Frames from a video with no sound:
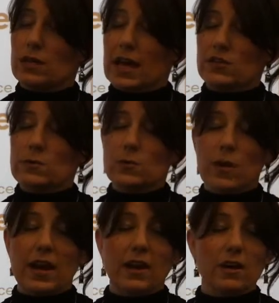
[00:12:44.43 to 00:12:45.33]
Classrooms
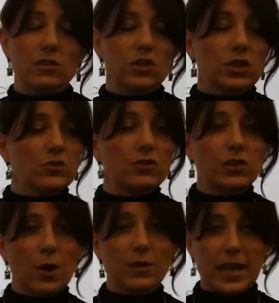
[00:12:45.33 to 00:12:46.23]
where
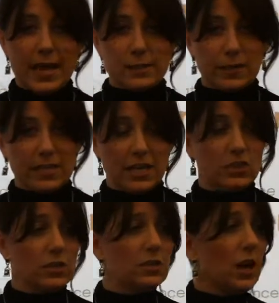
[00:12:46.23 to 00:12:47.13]
children know the
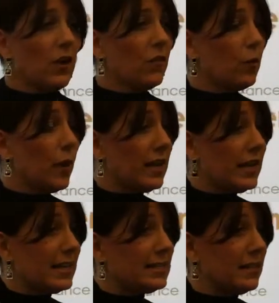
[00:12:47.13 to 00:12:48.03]
expectations for what
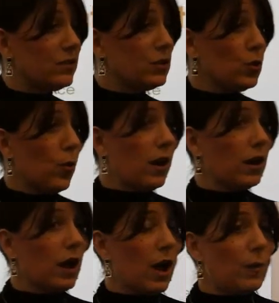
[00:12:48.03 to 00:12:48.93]
it is that
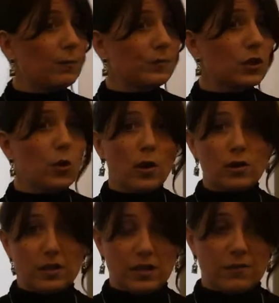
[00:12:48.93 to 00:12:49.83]
you're
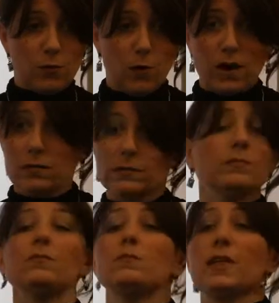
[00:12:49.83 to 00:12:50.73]
looking for.
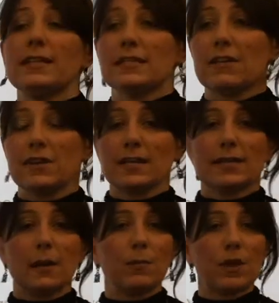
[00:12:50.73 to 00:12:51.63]
Let's give an
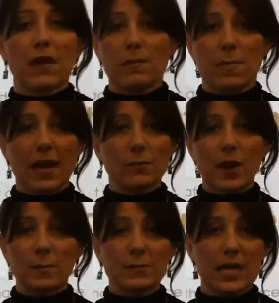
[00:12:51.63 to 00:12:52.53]
example of a math
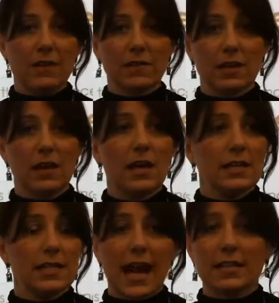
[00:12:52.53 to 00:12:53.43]
problem-solving
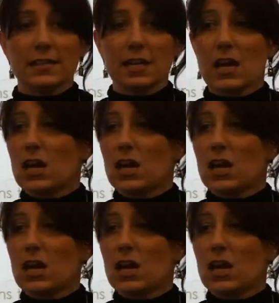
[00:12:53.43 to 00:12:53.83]
task.